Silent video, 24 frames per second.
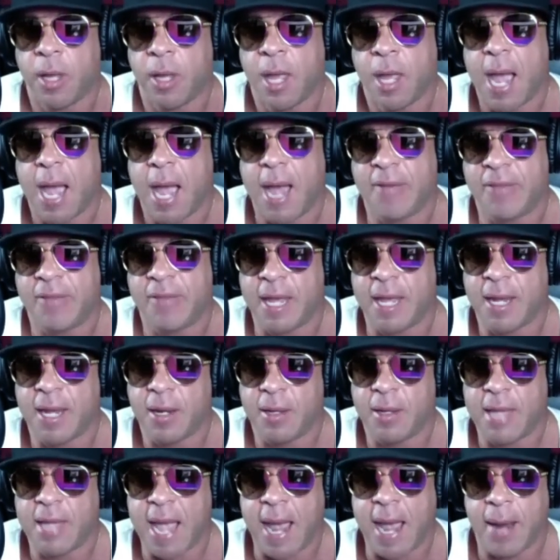I
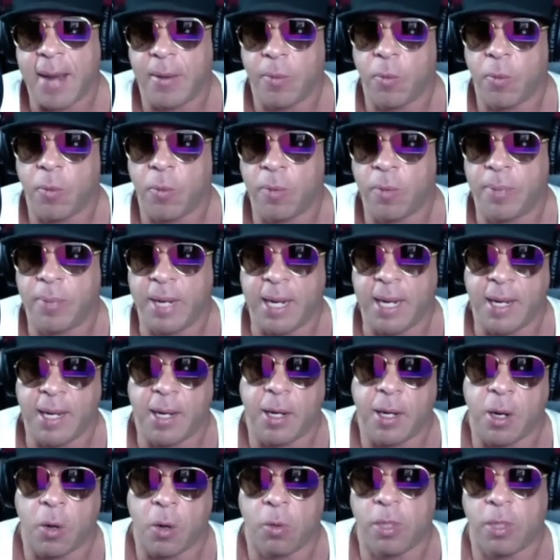think that would be
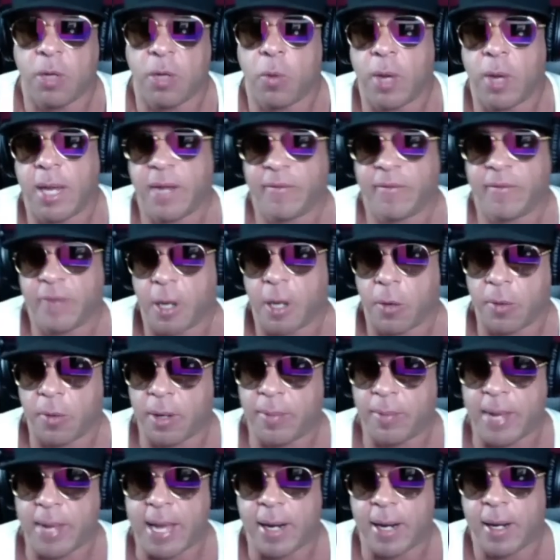the only way of going
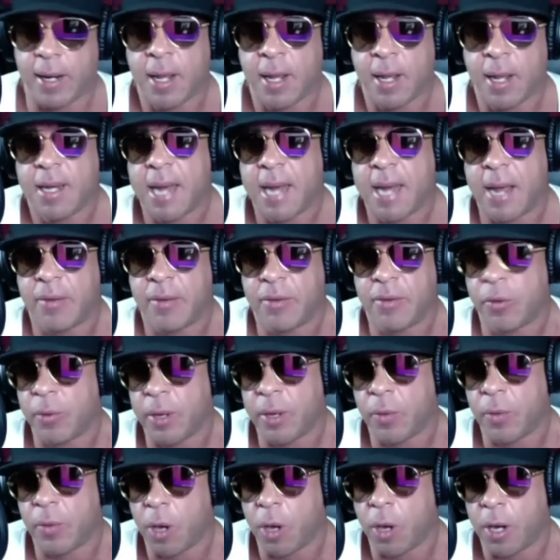about it. Now, do we
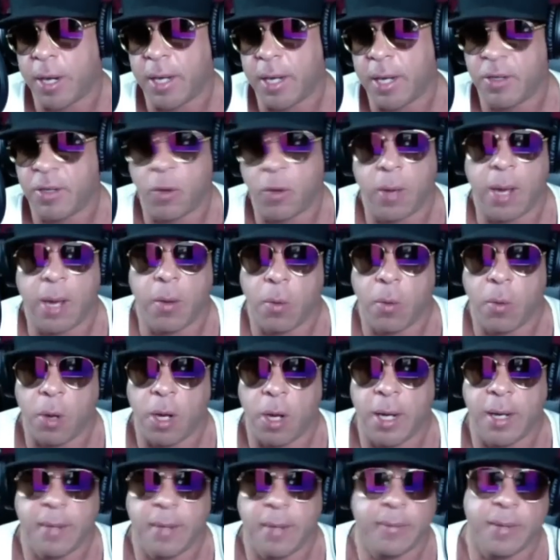want it? Do I
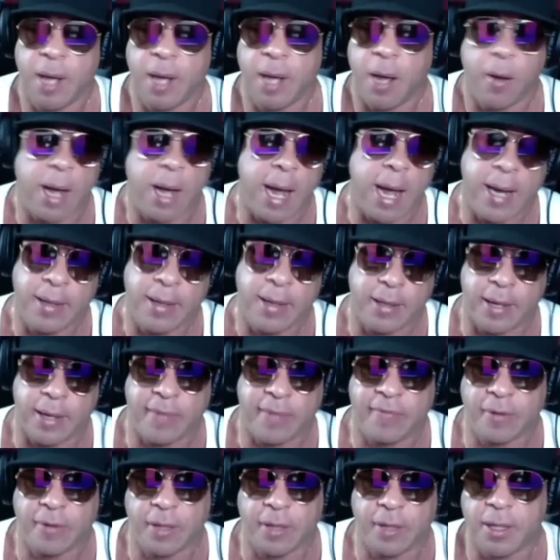want it? No, I
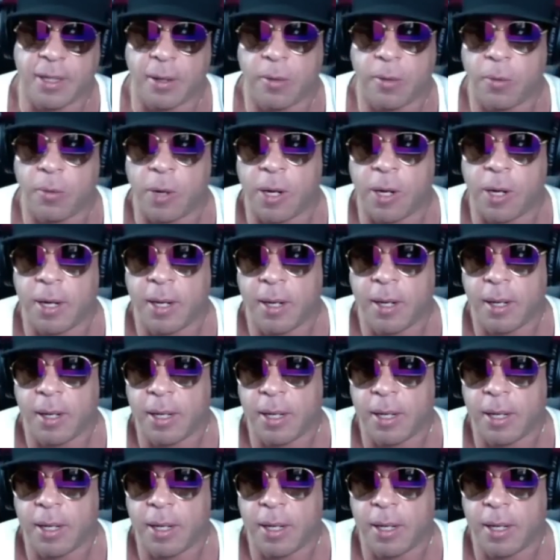definitely don't want it.